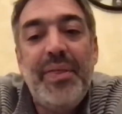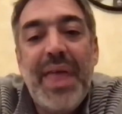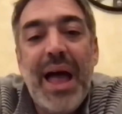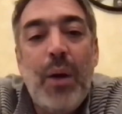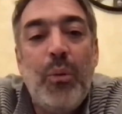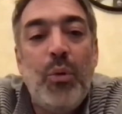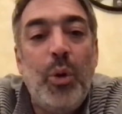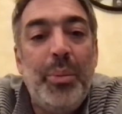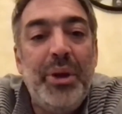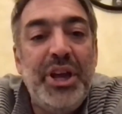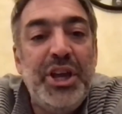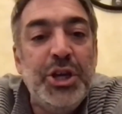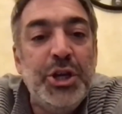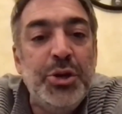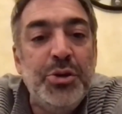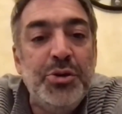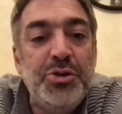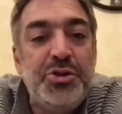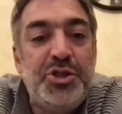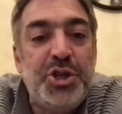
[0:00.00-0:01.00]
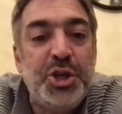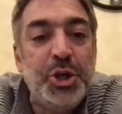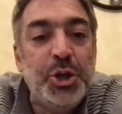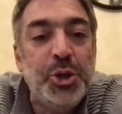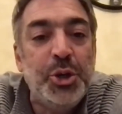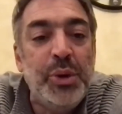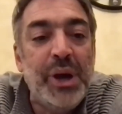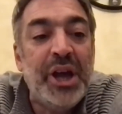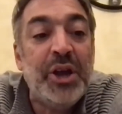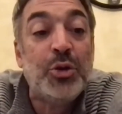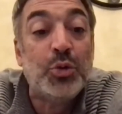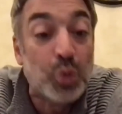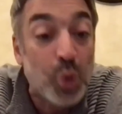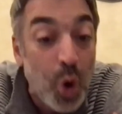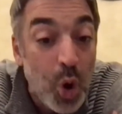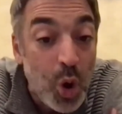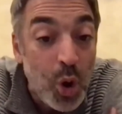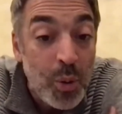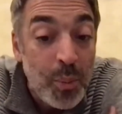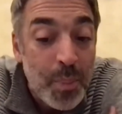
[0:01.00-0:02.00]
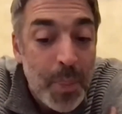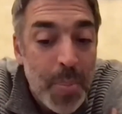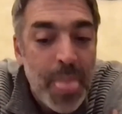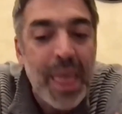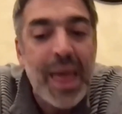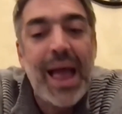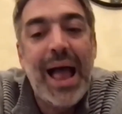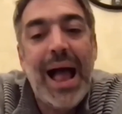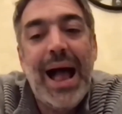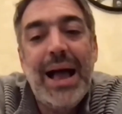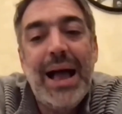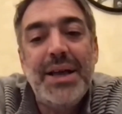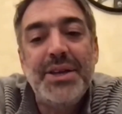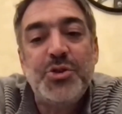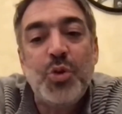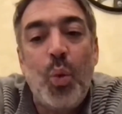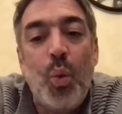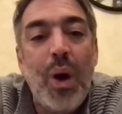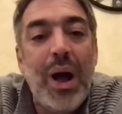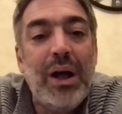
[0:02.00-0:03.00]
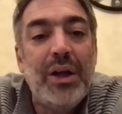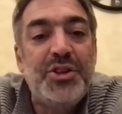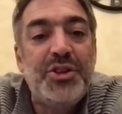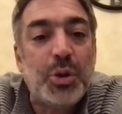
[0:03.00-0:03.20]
that will be used to enroll as well,